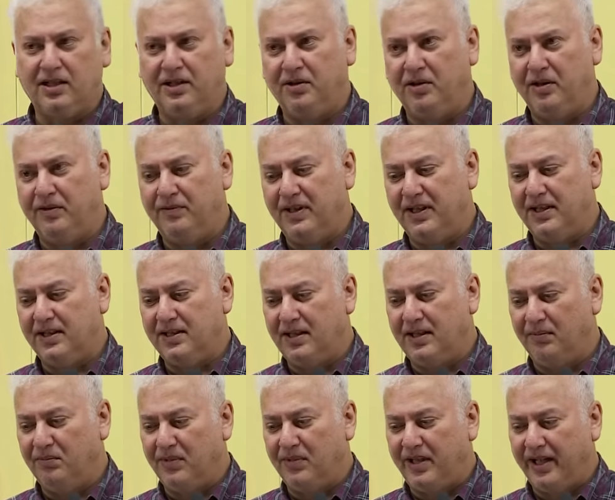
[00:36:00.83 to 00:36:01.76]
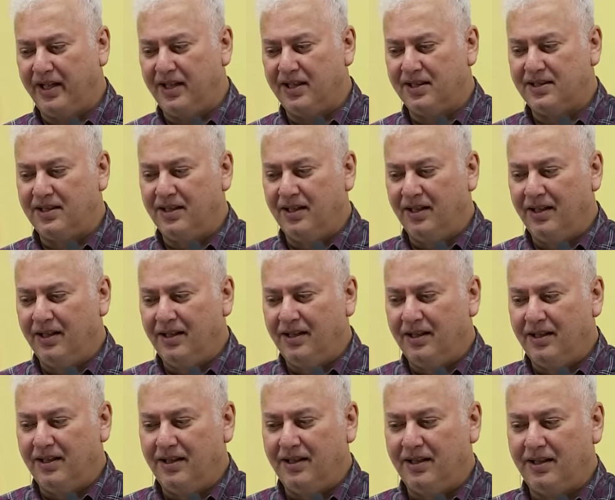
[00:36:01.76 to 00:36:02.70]
universe, something is
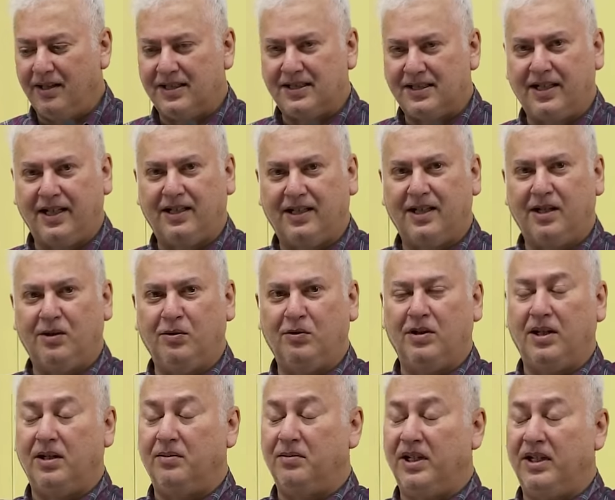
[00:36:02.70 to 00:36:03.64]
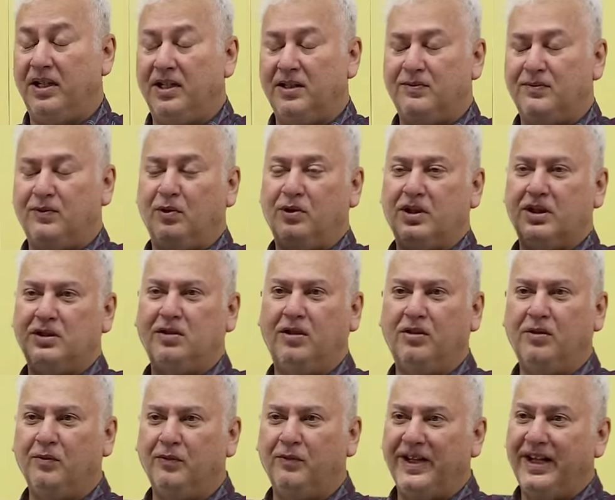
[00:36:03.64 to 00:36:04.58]
restricted to, I mean, it's focused
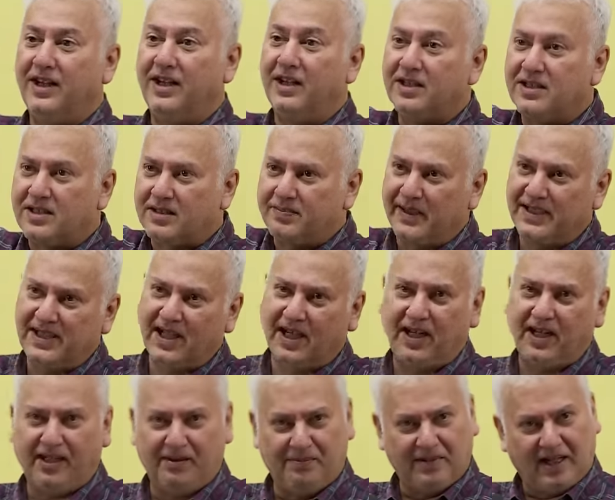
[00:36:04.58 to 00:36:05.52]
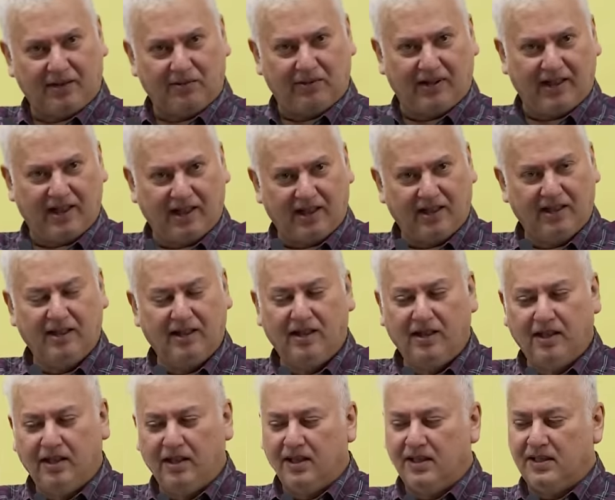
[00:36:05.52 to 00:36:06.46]
on to Venus pe jane ki baat ho rahi hai.
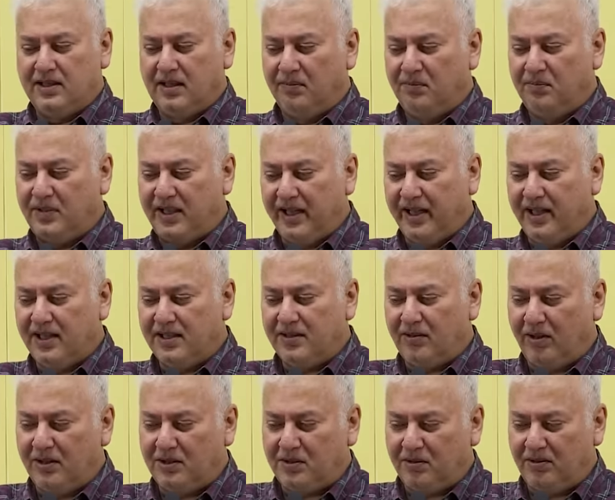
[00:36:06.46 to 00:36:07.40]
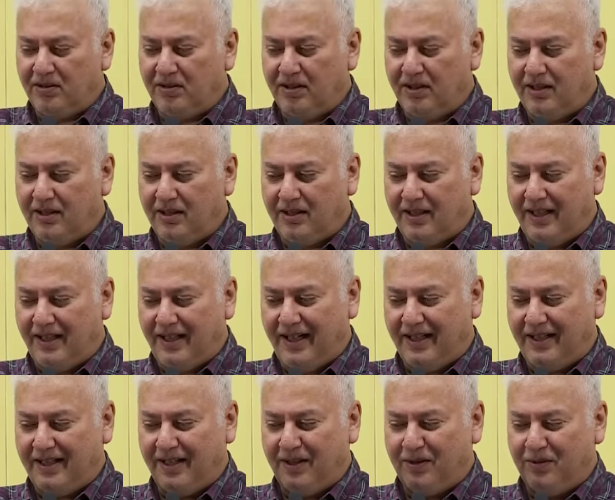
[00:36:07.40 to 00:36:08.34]
Something is also
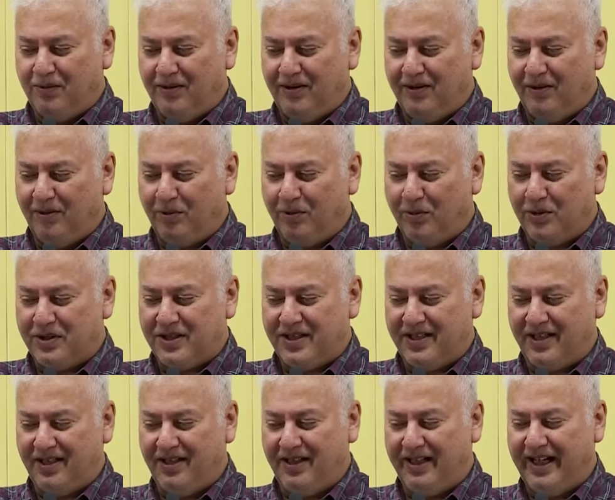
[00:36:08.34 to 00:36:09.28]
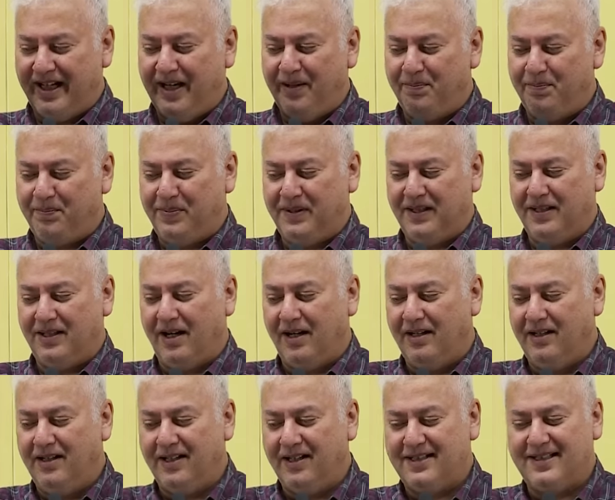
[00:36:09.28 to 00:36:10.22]
related to ocean, deep
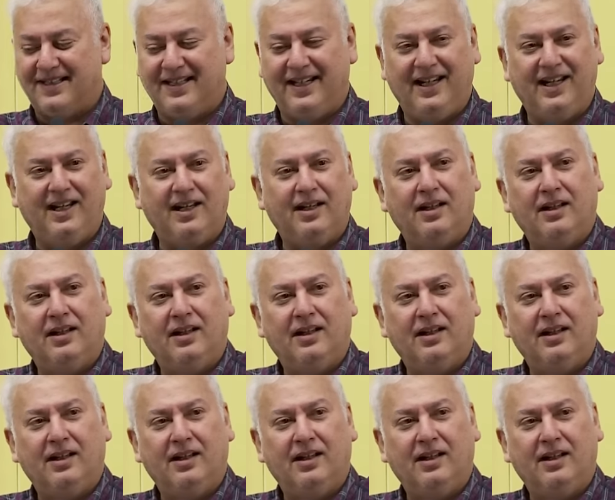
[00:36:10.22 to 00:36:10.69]
undersea